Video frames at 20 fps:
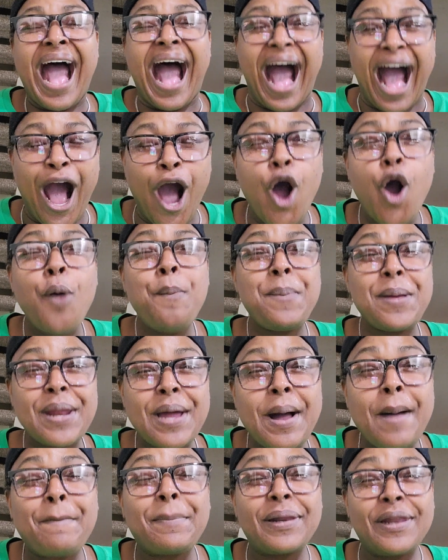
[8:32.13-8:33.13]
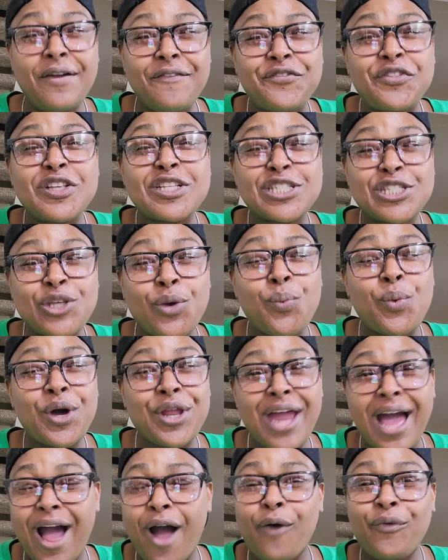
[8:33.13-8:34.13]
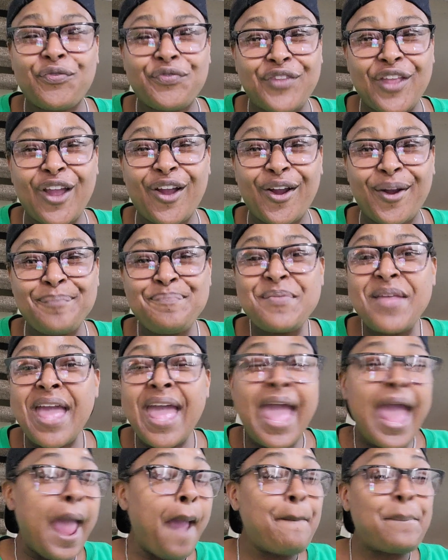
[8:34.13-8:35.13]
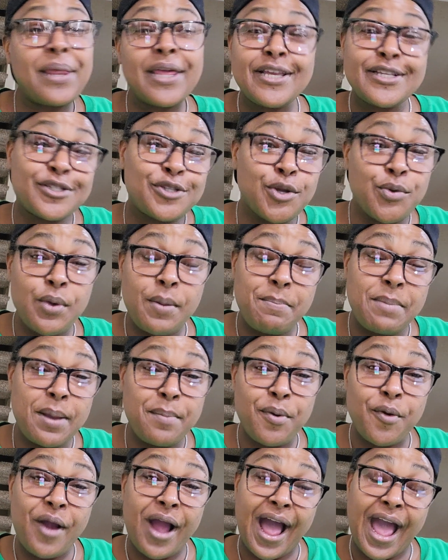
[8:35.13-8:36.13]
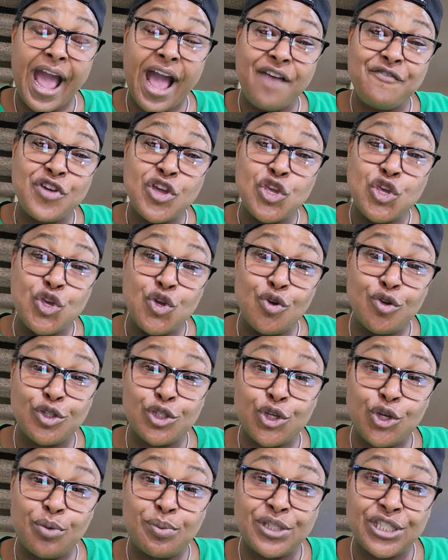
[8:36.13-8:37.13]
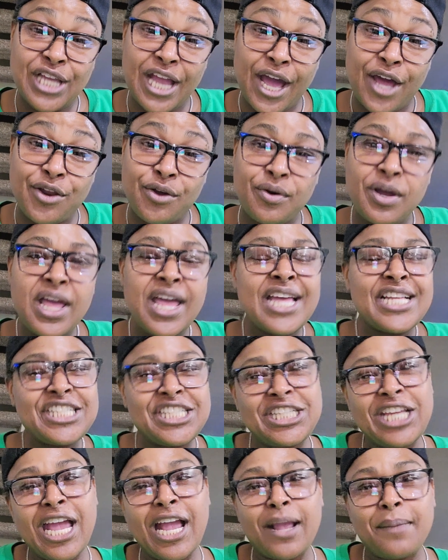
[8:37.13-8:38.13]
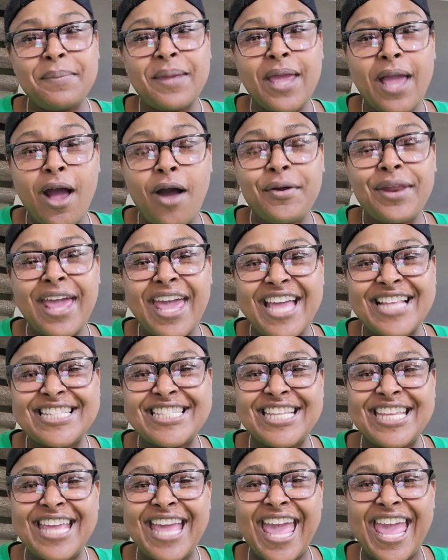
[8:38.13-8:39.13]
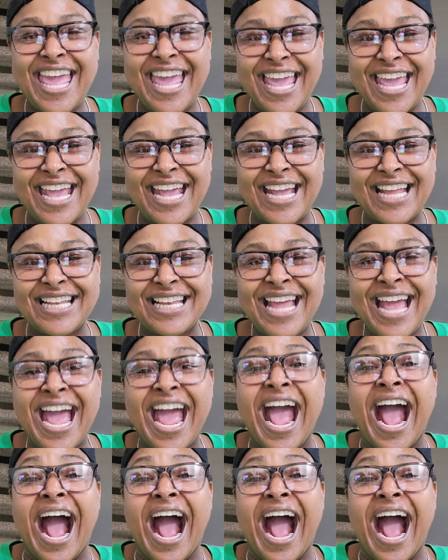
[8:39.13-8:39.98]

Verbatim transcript: I hope it uplifted someone out there. And please do remember, I have a YouTube channel. Check me out at T-A-N-I-S-H-A